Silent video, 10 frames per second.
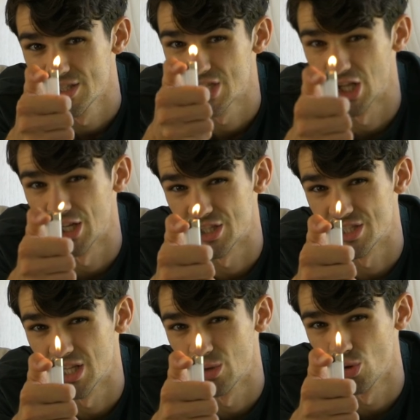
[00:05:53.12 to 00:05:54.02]
to light the
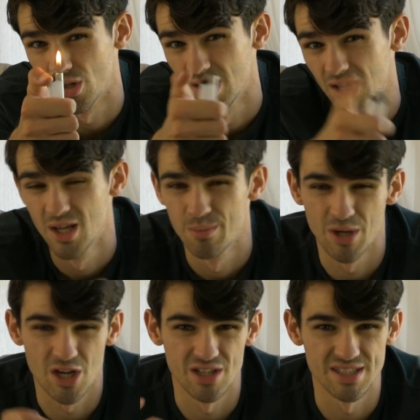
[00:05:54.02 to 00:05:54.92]
steel wool,
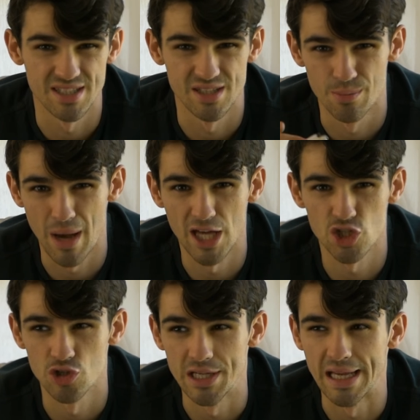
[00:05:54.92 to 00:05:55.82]
because the
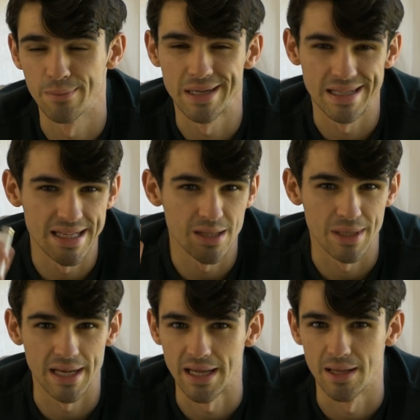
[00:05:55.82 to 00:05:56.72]
battery can be a little
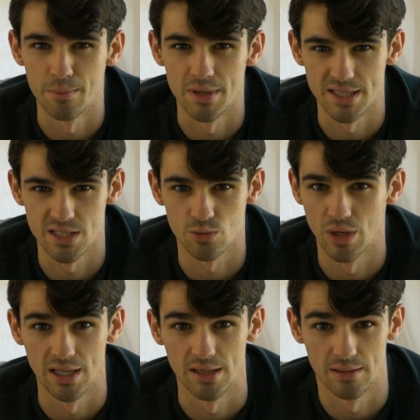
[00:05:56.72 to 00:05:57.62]
bit hit and miss.
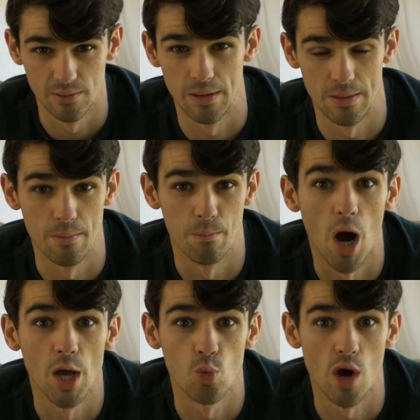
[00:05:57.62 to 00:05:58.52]
Well,
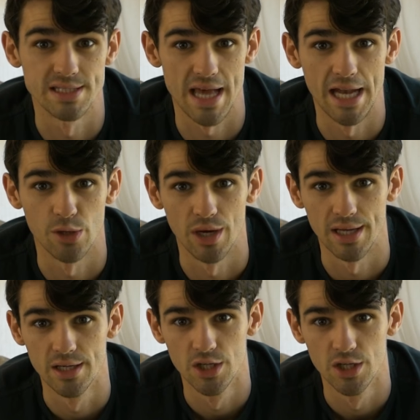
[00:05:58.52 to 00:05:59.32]
mine was anyway,